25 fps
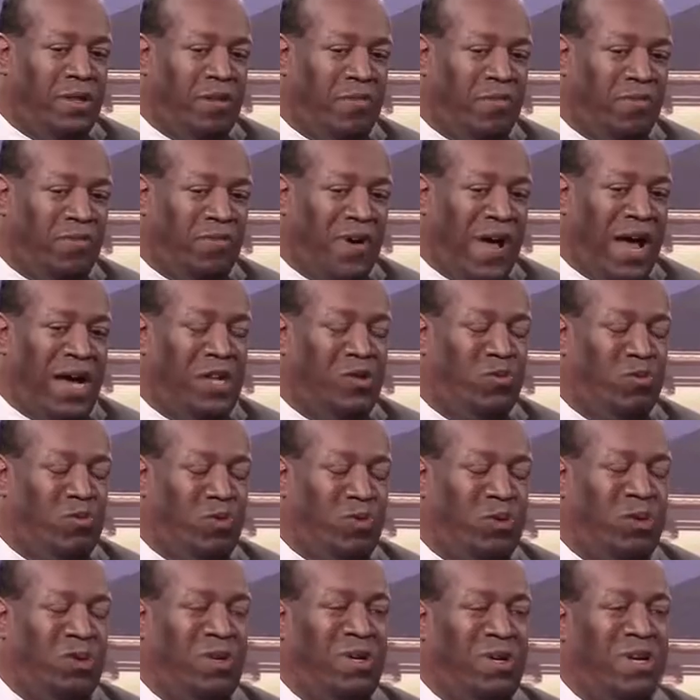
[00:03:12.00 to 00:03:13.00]
the fines
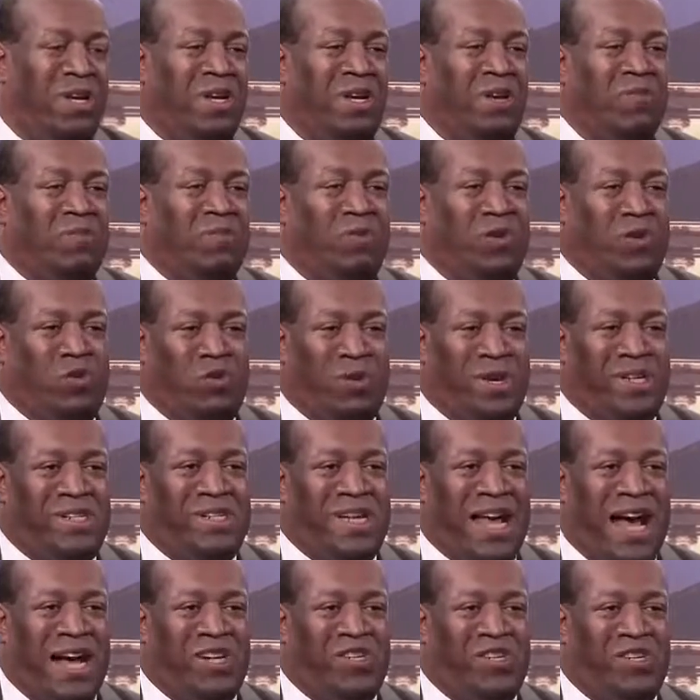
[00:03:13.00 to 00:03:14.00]
were for
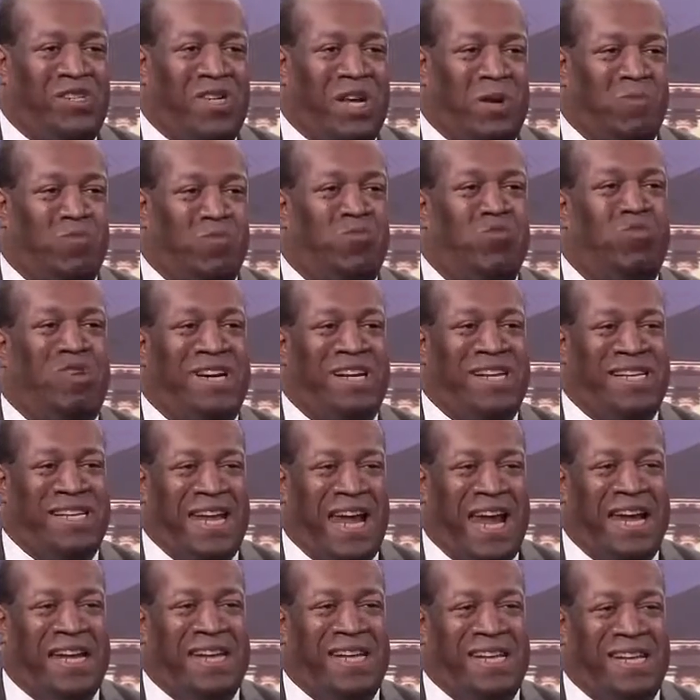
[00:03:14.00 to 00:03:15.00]
transactions that
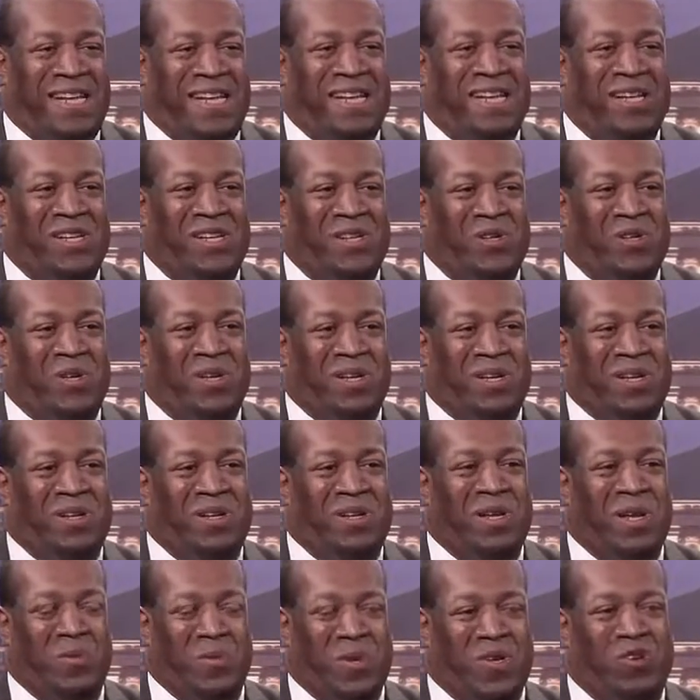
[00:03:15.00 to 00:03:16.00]
predated his
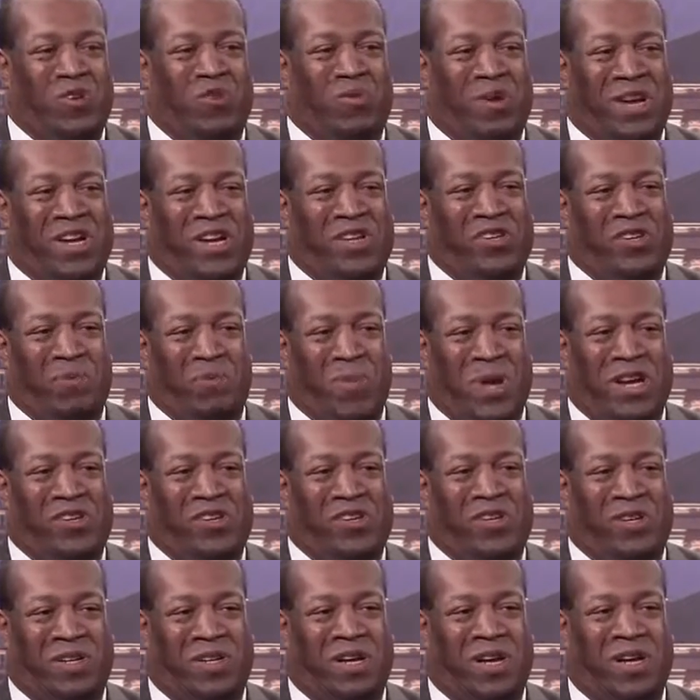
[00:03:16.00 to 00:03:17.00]
administration,
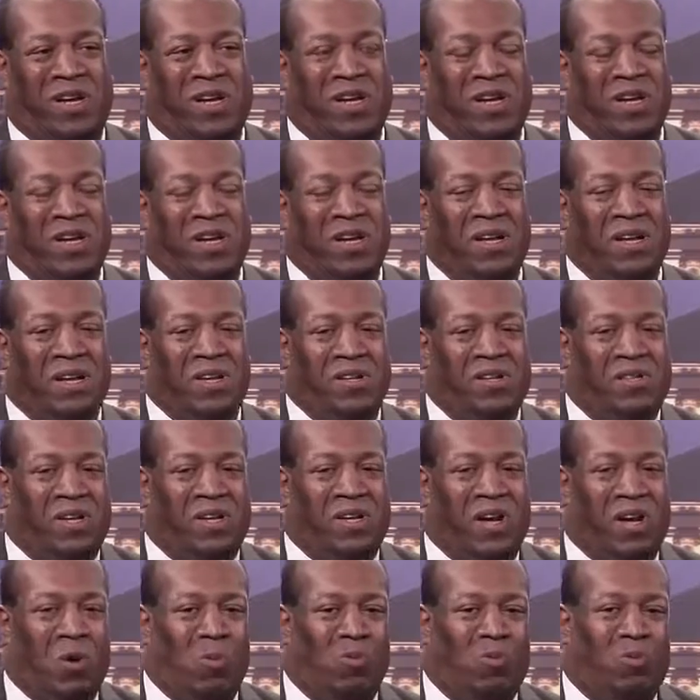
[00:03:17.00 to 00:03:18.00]
basically.
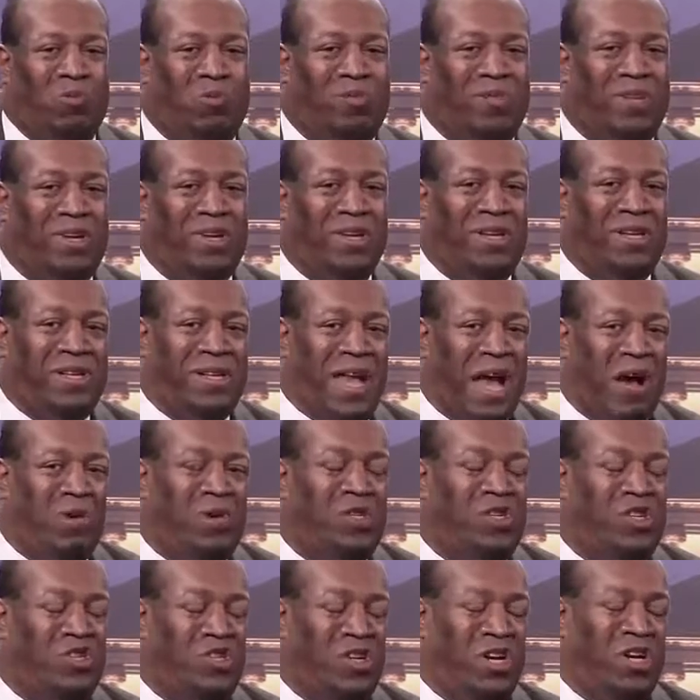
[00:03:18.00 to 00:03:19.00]
So that
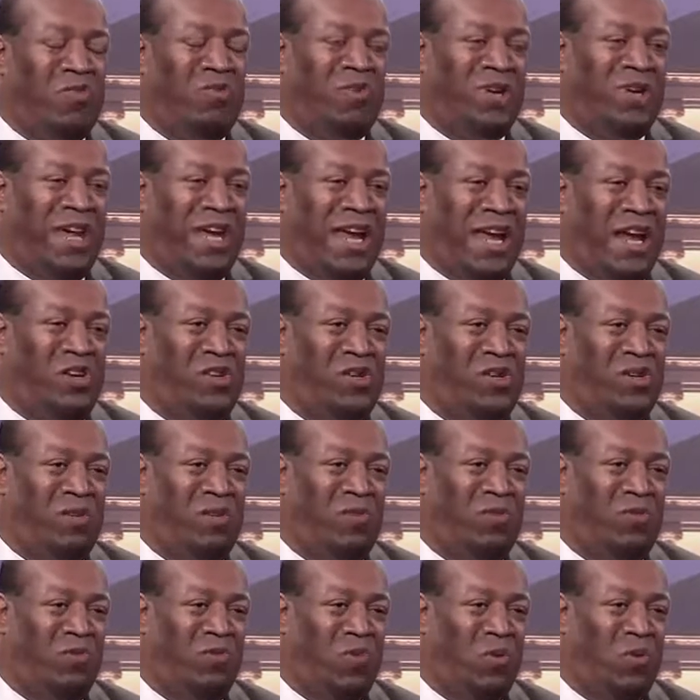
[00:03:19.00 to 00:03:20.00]
was the
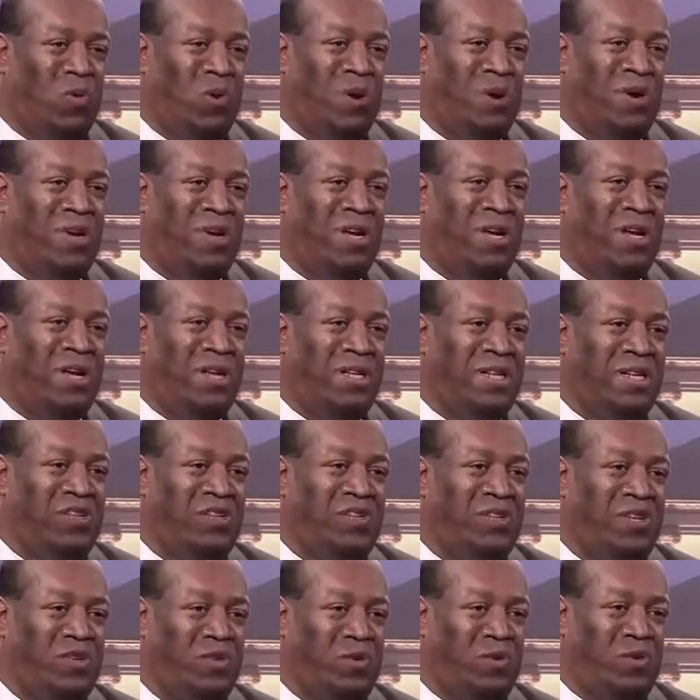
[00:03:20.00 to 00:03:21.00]
justification for
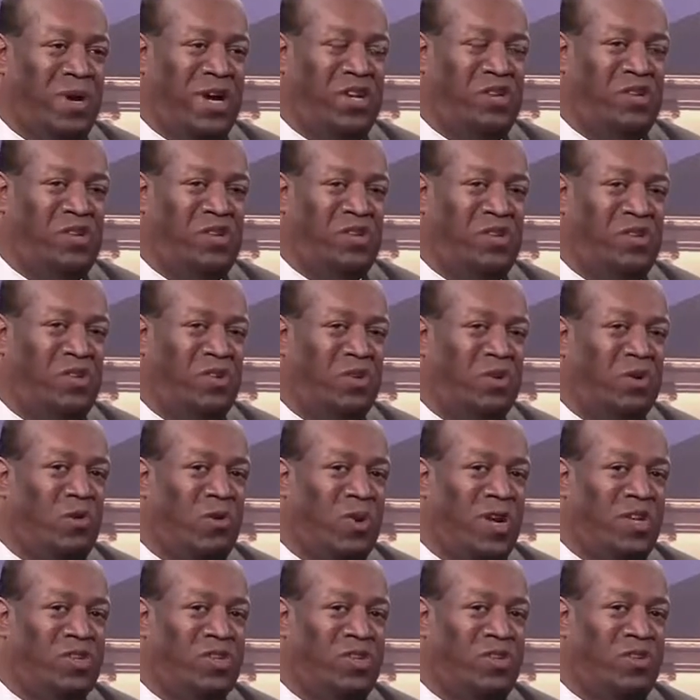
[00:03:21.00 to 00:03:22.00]
these situations. So the
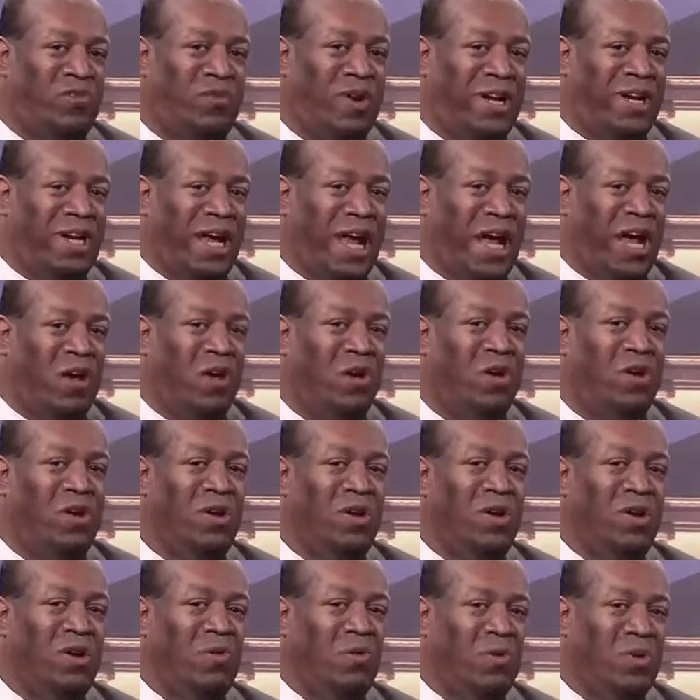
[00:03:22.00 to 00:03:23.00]
question is right now,
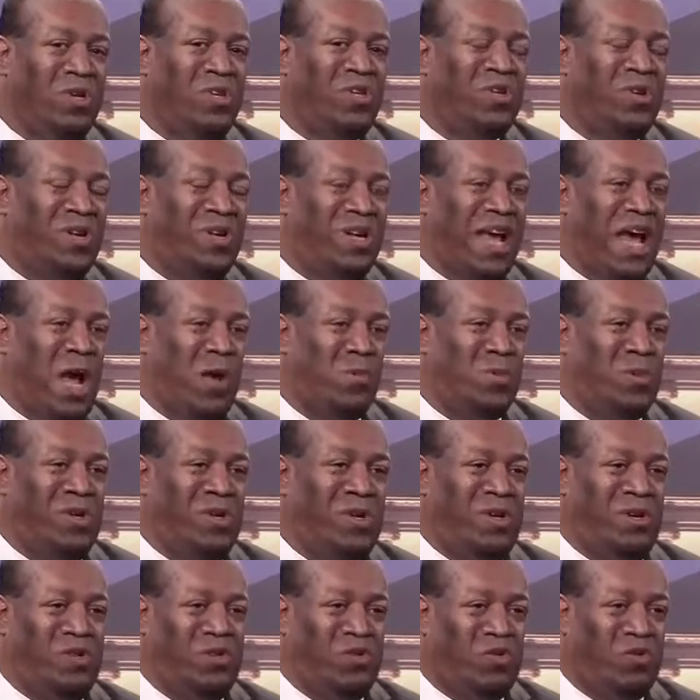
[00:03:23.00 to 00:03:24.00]
what is going to
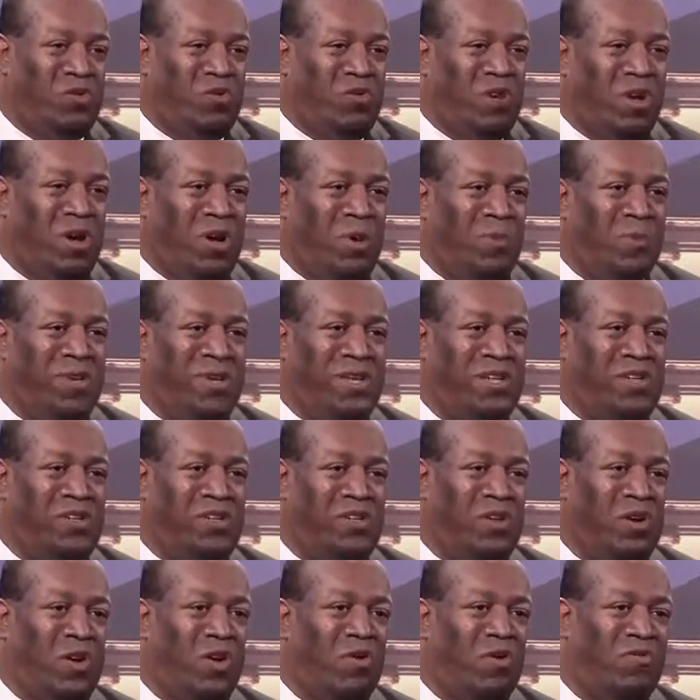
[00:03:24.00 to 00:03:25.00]
happen under Trump?
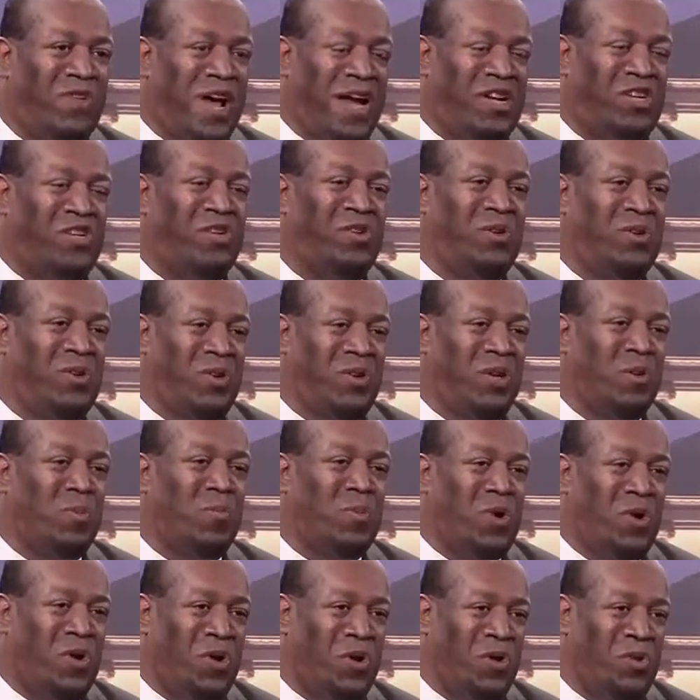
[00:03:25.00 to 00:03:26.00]
Is OFAC still going to
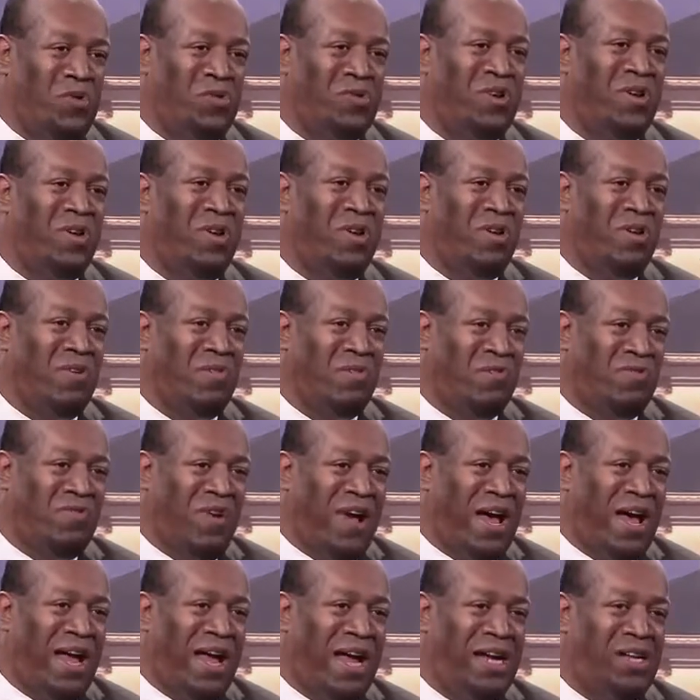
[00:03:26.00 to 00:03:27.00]
impose
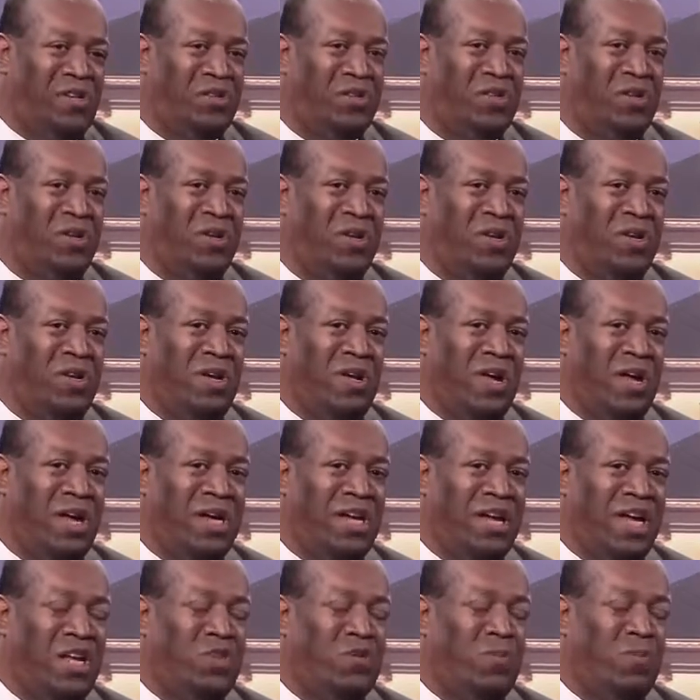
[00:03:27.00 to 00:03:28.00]
fines?
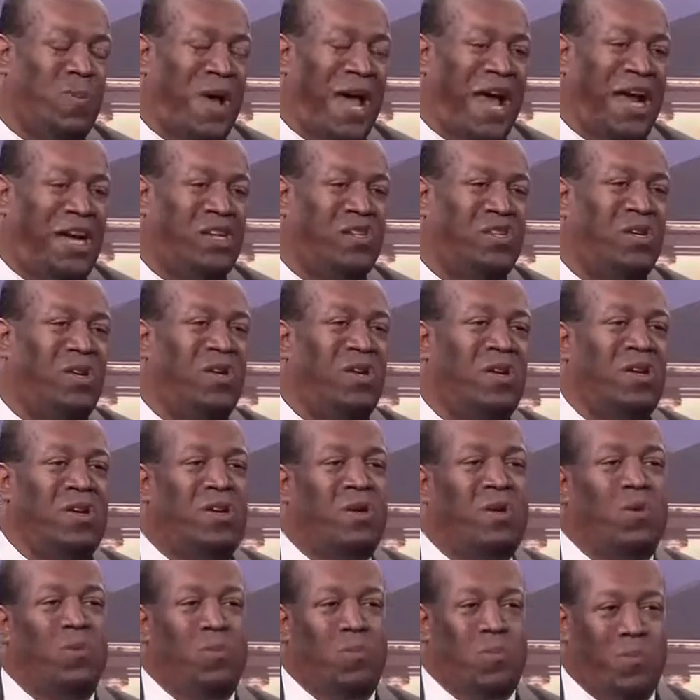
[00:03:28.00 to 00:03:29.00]
against banks
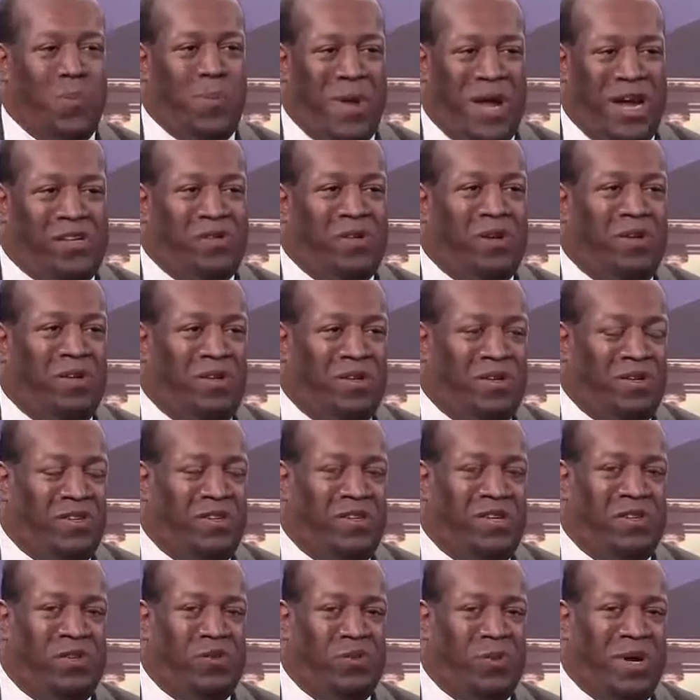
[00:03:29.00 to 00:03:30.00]
based on
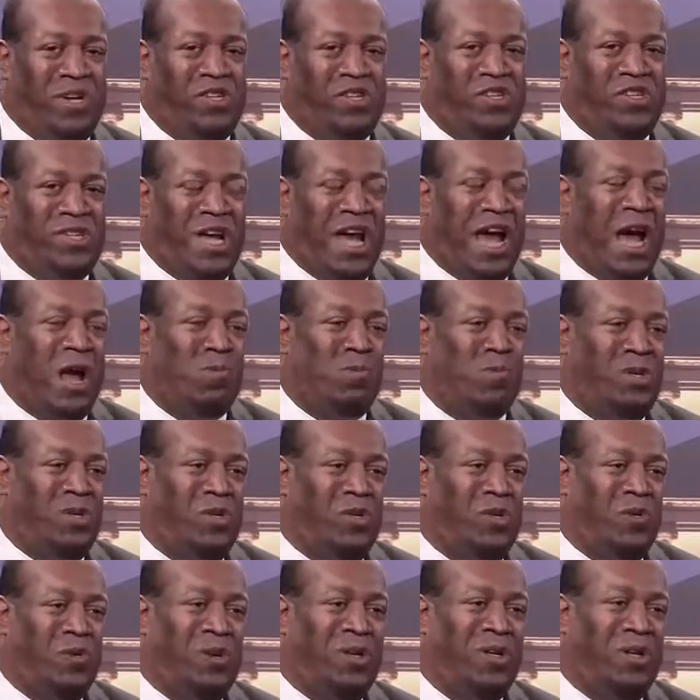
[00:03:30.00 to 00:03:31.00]
situations that
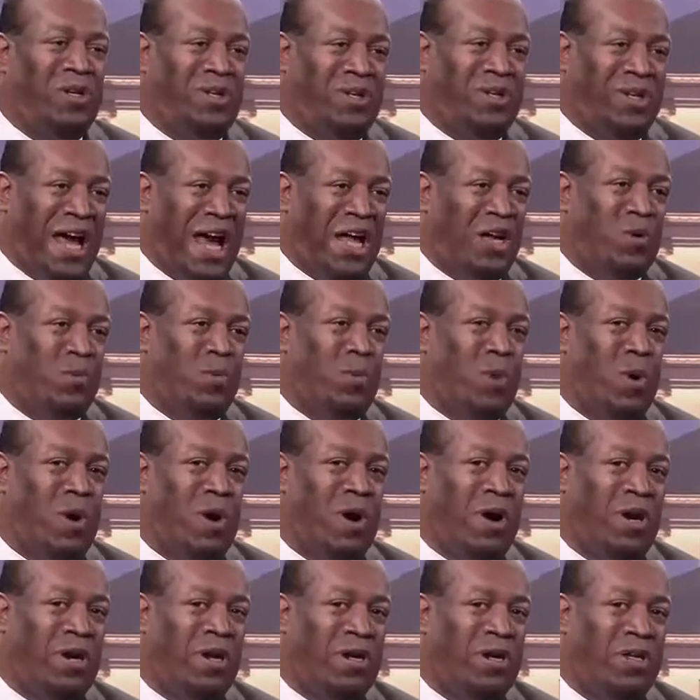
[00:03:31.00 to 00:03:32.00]
happened during the latter
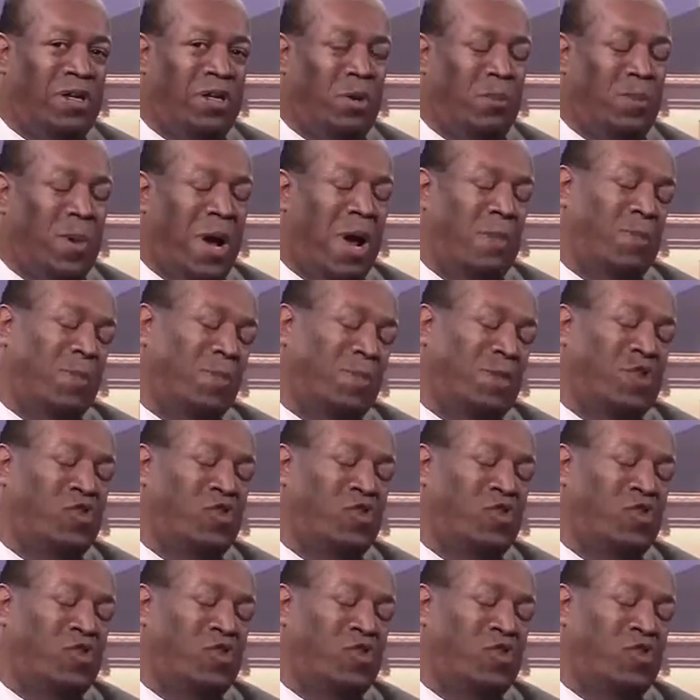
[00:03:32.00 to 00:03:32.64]
part of the Obama